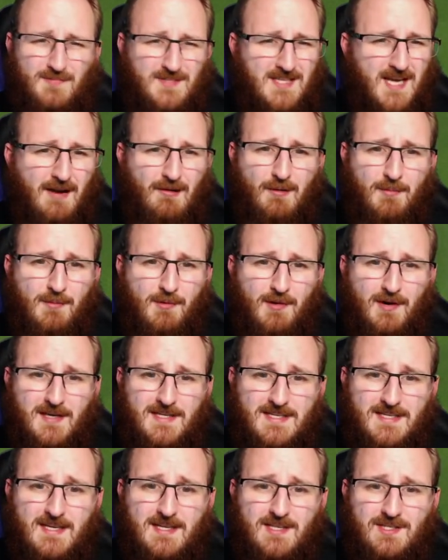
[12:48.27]
Terrible
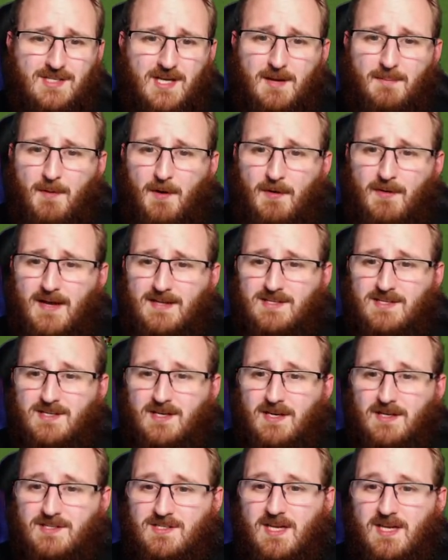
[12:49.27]
idea. Djenepo has a
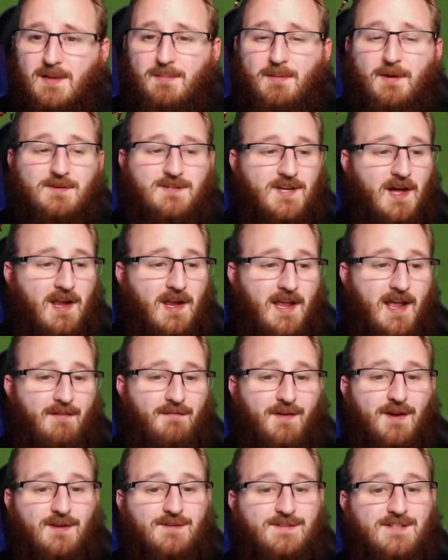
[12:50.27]
chance. Djenepo's curling
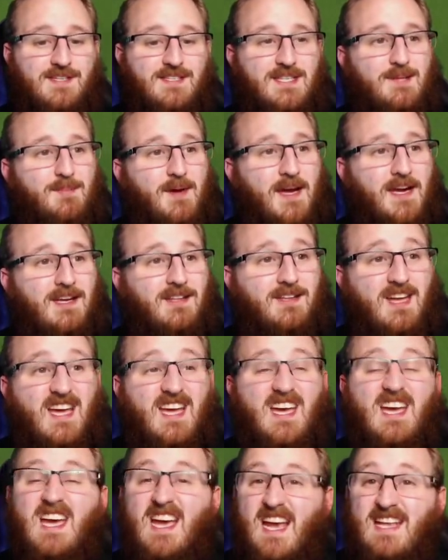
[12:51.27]
effort goes into the back of the
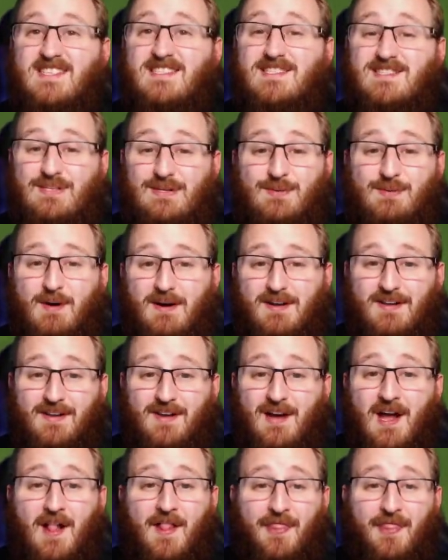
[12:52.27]
net. It's 2-1.